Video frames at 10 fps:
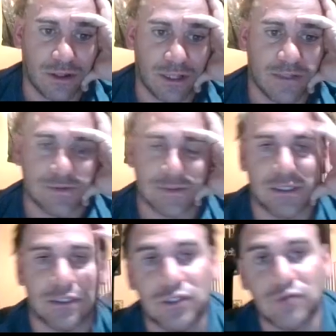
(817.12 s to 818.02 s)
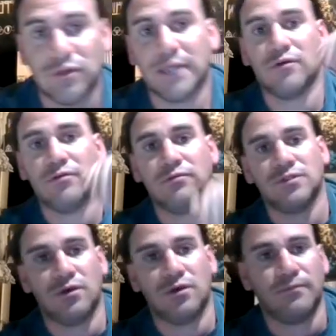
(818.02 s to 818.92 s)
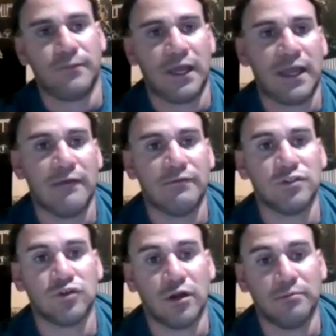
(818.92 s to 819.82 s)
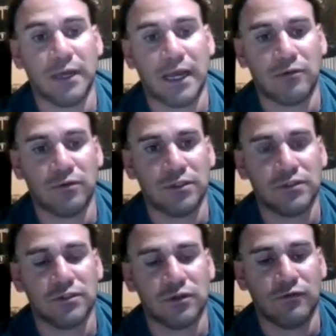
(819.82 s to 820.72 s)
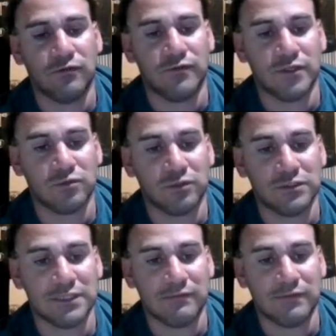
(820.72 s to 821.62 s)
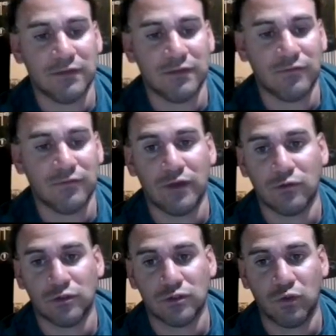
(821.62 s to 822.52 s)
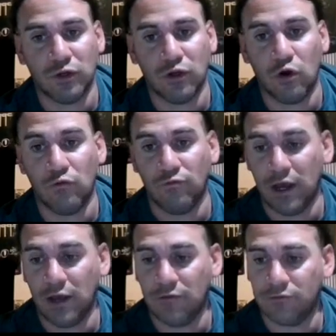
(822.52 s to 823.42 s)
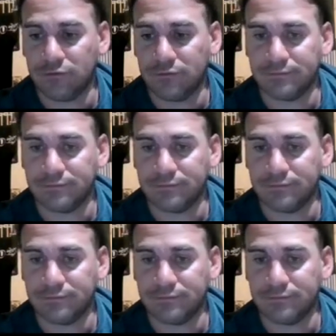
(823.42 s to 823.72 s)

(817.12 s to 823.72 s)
It's an acute angle. So I have it drawn backwards. So this one's 75, the other one's 105.